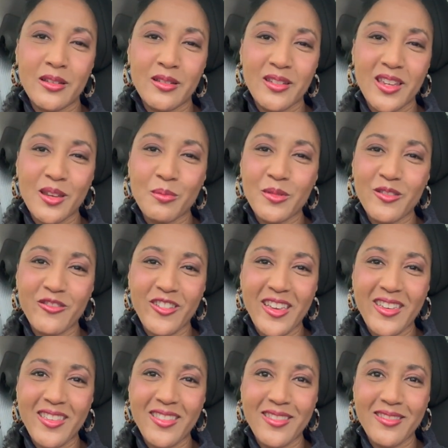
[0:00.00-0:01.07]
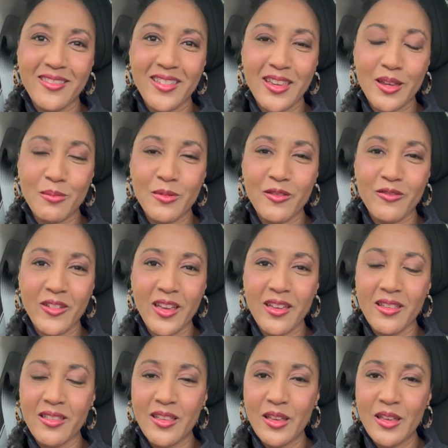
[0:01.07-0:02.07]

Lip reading: keep the faith. Keep the faith.